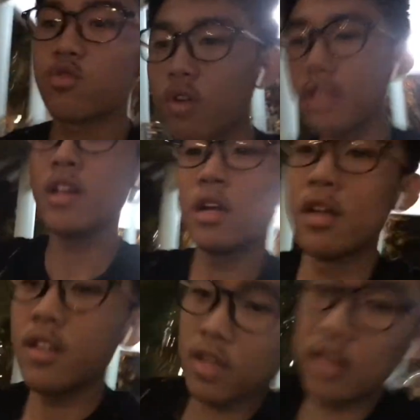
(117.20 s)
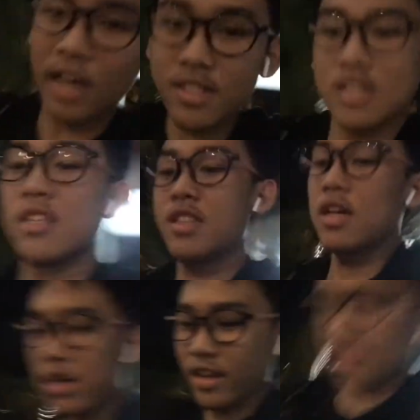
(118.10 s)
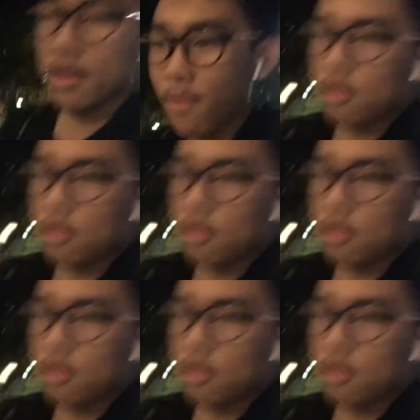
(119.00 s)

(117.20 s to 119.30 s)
to run. The taxi is here and I